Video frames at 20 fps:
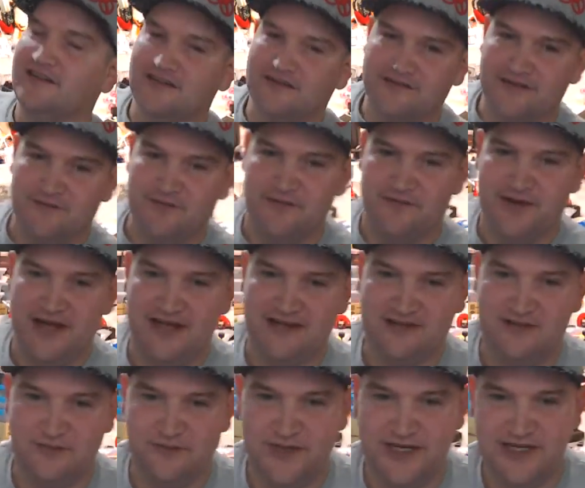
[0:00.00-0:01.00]
ripping
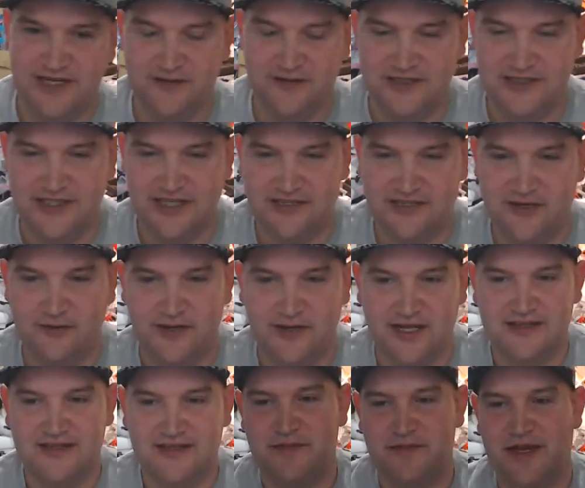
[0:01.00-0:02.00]
past the window and shit. Don't
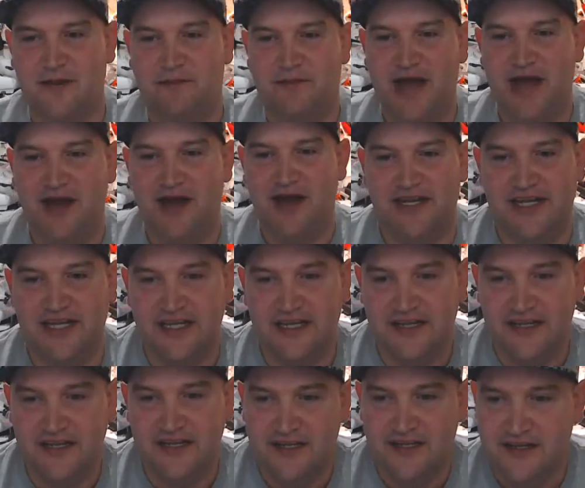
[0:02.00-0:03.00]
let there be a balcony.
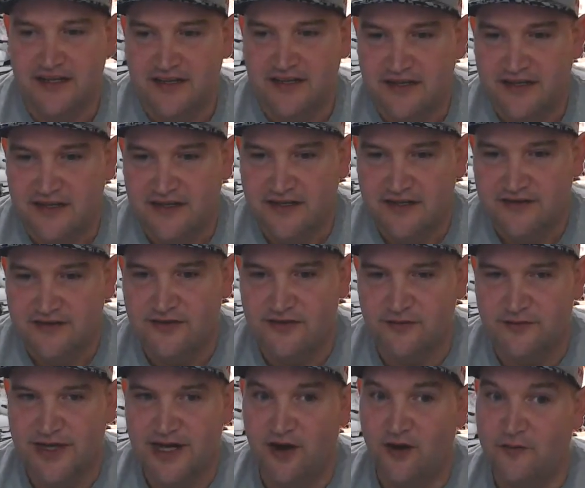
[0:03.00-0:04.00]

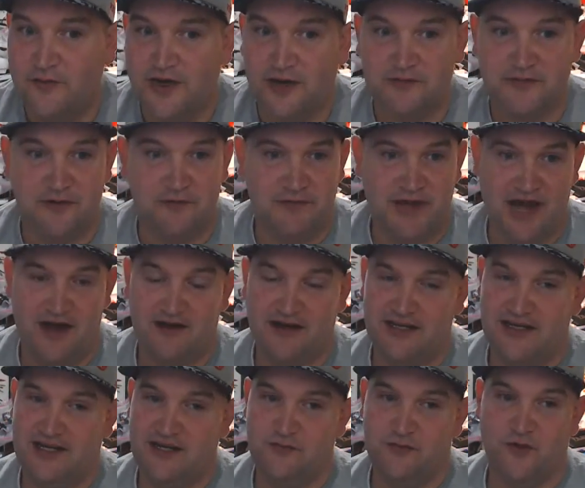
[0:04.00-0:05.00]
Dude, we open up the
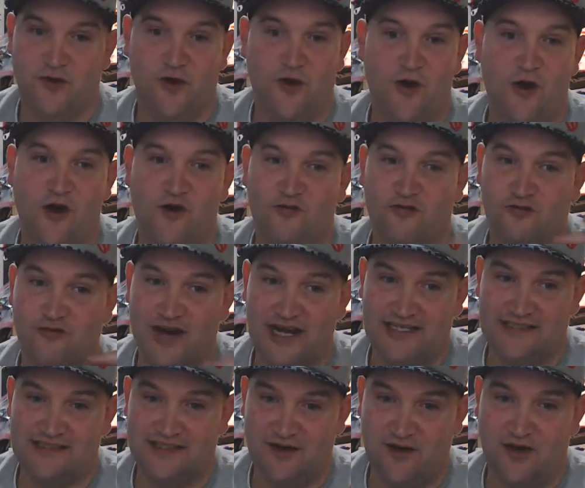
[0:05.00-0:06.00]
balcony, we're all
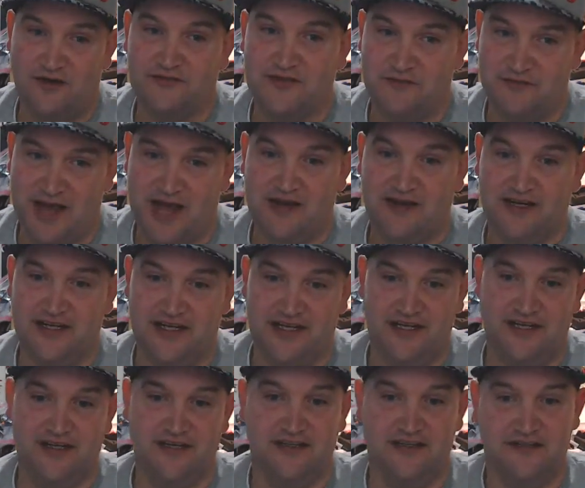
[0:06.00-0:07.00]
racing off the
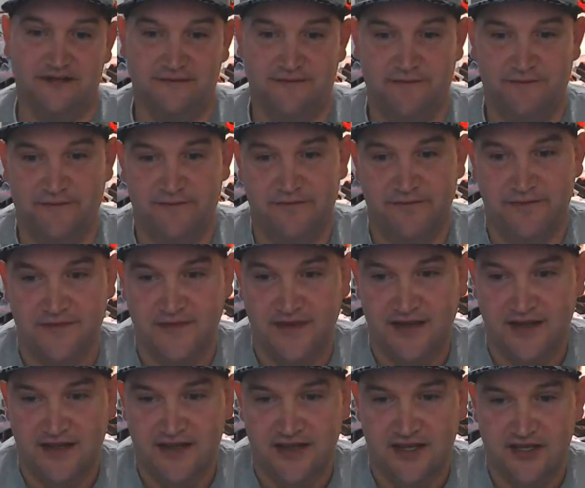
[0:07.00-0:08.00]
balcony.
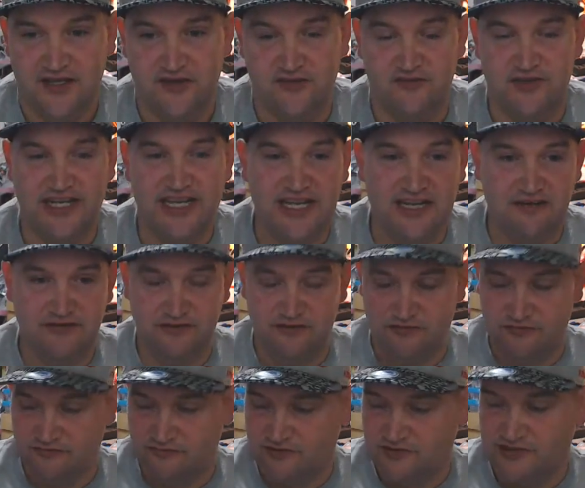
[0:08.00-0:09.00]

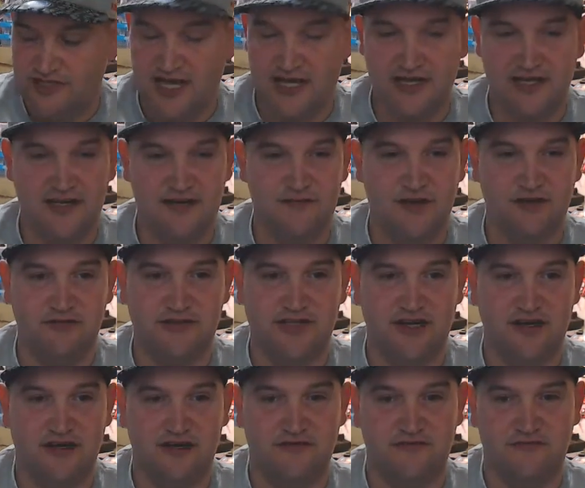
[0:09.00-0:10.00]
You set it in a
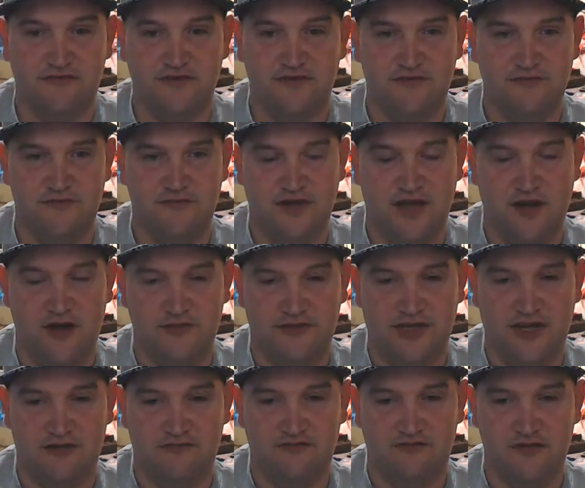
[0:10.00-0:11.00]
hotel
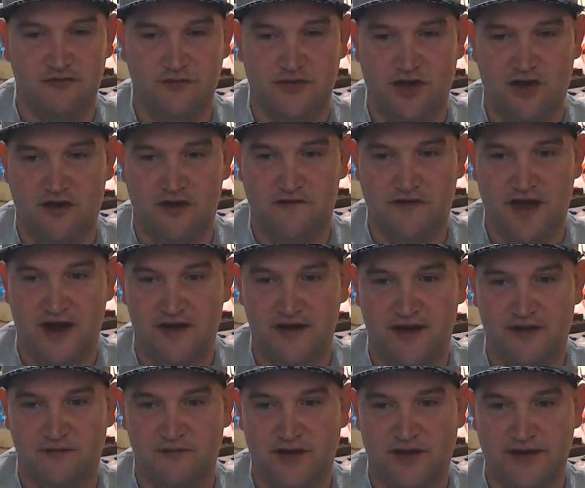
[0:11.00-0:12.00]
room, we all fired
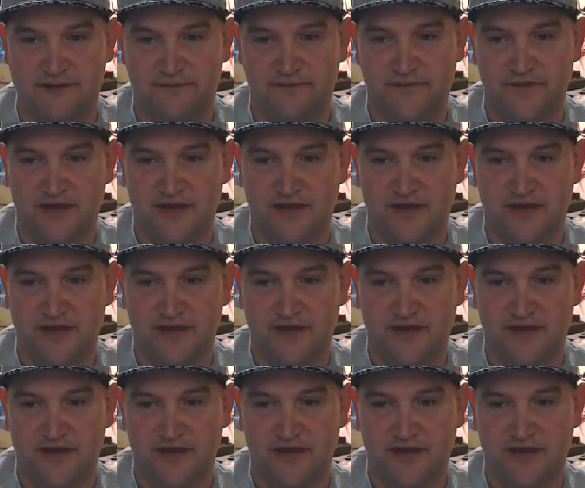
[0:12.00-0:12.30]
up, right?